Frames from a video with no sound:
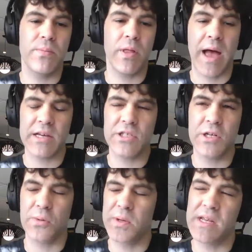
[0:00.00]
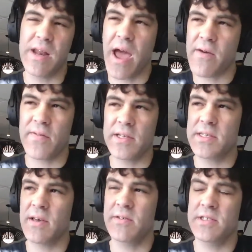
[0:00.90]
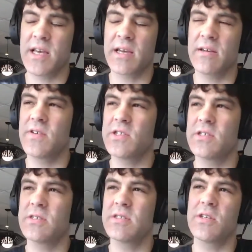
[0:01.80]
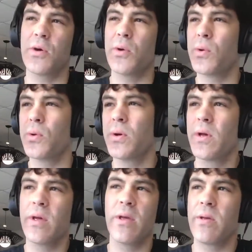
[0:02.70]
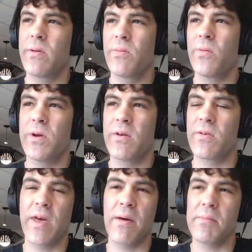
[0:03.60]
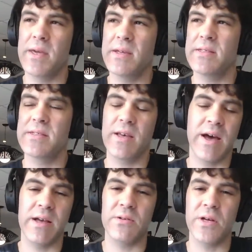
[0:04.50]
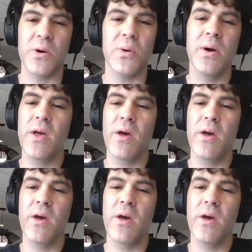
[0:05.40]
Last year we didn't have it a second division, so whatever that means, I don't know.